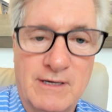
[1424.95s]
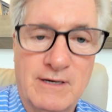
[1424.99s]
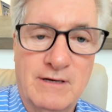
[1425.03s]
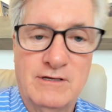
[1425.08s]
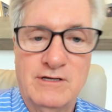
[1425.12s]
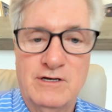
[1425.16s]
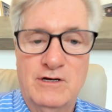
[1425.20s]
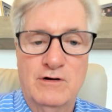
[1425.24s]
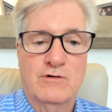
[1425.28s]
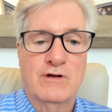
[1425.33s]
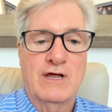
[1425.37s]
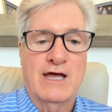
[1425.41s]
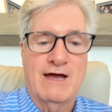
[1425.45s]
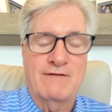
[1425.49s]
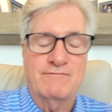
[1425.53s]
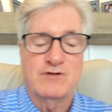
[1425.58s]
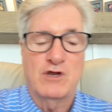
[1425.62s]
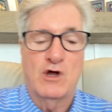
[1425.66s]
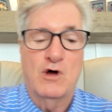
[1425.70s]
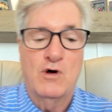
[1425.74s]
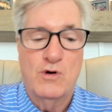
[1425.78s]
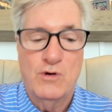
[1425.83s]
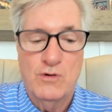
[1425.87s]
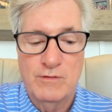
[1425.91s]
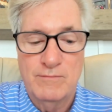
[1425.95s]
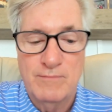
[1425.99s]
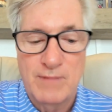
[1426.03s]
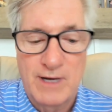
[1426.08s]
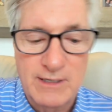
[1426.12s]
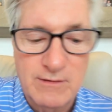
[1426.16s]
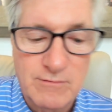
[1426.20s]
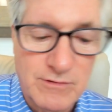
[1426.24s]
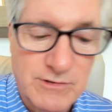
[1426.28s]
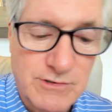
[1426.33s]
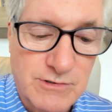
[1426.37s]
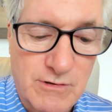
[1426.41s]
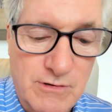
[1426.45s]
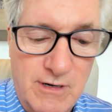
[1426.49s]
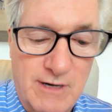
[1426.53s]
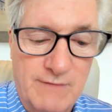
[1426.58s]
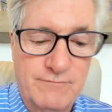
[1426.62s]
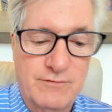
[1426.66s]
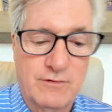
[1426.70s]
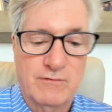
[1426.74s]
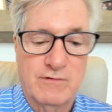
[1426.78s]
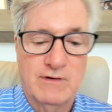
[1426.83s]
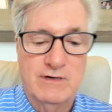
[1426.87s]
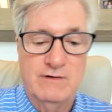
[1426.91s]
You know, you don't have to own
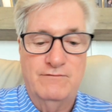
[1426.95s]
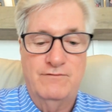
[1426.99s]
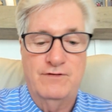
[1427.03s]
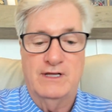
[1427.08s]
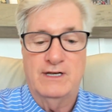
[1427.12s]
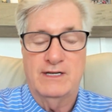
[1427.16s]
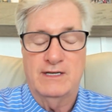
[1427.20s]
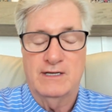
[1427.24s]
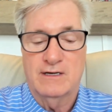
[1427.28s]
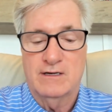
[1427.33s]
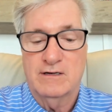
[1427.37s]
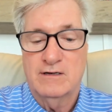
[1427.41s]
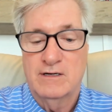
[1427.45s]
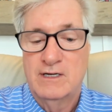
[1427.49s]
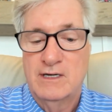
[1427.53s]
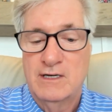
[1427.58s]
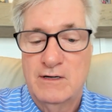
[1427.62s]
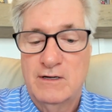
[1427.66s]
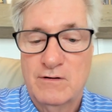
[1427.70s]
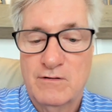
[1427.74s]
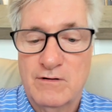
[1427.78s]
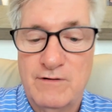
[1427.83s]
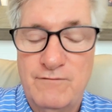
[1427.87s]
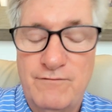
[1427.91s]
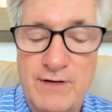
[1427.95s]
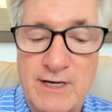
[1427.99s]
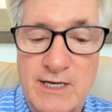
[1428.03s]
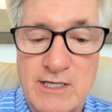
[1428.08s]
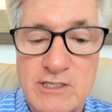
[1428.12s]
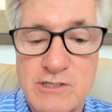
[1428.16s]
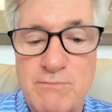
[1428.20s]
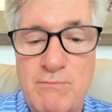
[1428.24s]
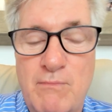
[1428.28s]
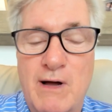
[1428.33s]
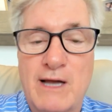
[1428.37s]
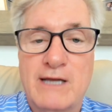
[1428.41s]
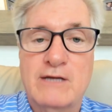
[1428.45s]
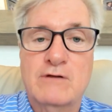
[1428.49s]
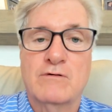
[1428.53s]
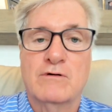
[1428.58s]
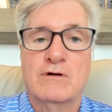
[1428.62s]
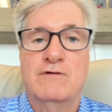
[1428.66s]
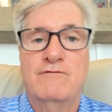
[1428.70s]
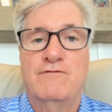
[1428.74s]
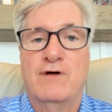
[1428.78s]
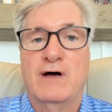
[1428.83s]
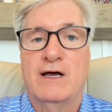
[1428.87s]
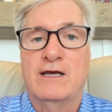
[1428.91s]
Microsoft or NVIDIA or Advanced
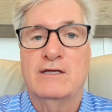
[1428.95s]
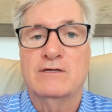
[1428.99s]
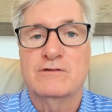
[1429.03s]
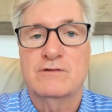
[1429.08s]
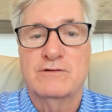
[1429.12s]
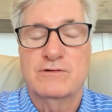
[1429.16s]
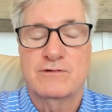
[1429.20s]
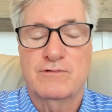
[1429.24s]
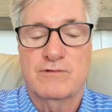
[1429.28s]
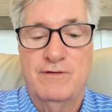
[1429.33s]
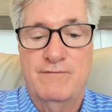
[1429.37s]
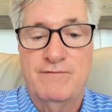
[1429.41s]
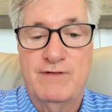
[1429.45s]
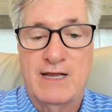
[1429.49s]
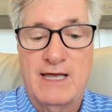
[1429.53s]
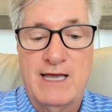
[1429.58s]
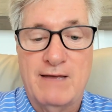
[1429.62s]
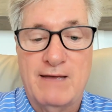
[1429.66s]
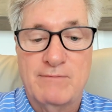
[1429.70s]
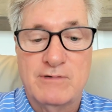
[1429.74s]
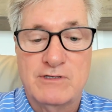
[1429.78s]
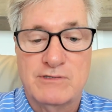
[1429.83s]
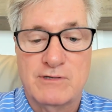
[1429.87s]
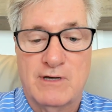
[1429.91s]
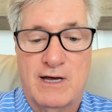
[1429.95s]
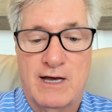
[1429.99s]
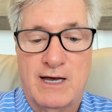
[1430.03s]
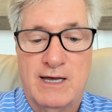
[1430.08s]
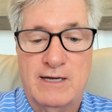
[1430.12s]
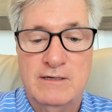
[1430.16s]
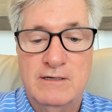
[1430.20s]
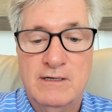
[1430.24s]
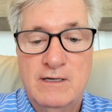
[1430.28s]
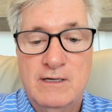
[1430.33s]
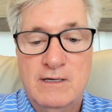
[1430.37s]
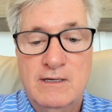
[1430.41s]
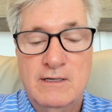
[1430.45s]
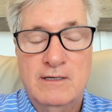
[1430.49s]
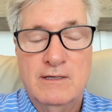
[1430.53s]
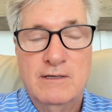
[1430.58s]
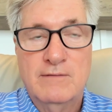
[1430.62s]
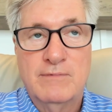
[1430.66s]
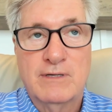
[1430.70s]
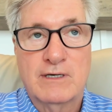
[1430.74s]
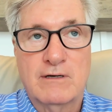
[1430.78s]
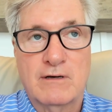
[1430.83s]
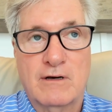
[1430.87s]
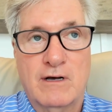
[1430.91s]
Micro Devices or even Amazon,
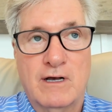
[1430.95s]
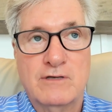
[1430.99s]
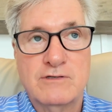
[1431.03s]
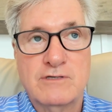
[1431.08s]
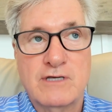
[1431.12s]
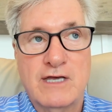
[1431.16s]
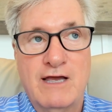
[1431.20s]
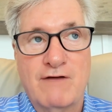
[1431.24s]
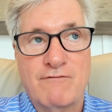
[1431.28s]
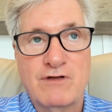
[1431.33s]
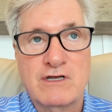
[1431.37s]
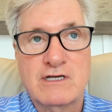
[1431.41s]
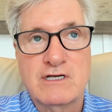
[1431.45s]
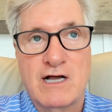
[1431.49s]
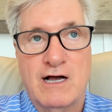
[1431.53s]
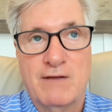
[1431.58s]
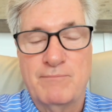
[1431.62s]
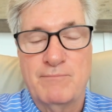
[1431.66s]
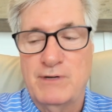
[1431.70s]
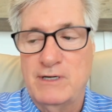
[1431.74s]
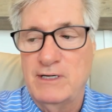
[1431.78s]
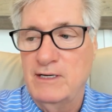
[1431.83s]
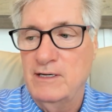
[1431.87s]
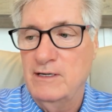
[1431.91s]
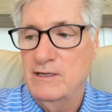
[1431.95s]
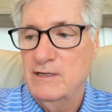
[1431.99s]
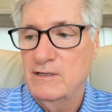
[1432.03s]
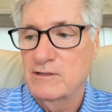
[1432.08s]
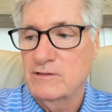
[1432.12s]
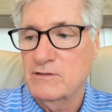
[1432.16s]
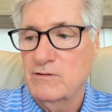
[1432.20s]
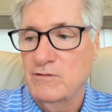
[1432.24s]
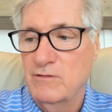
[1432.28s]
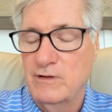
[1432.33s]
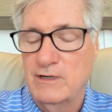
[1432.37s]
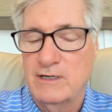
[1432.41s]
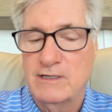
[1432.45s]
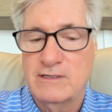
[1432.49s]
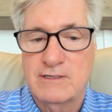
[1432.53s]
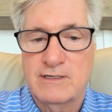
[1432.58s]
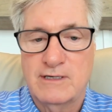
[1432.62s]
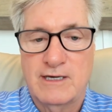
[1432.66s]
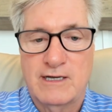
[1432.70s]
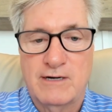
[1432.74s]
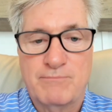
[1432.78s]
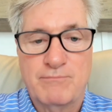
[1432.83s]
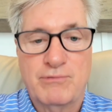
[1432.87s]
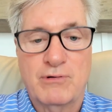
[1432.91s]
because every company is going to
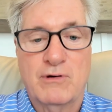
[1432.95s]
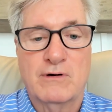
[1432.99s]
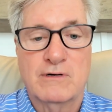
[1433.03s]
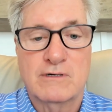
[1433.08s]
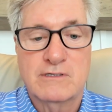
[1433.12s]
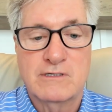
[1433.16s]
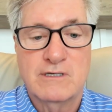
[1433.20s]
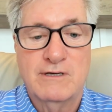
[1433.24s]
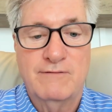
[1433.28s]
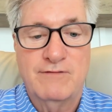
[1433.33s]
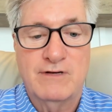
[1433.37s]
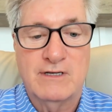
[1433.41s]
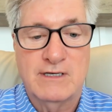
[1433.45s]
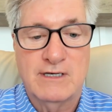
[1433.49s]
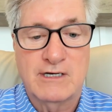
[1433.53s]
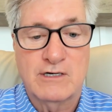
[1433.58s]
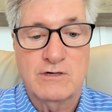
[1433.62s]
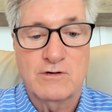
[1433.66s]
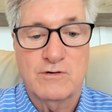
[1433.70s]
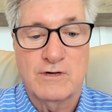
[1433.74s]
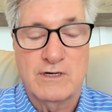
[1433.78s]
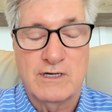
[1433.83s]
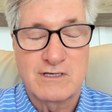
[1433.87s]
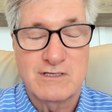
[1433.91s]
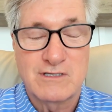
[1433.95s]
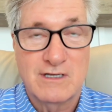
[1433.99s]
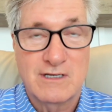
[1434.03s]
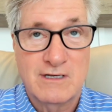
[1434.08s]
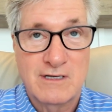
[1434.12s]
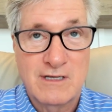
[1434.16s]
get a productivity increase.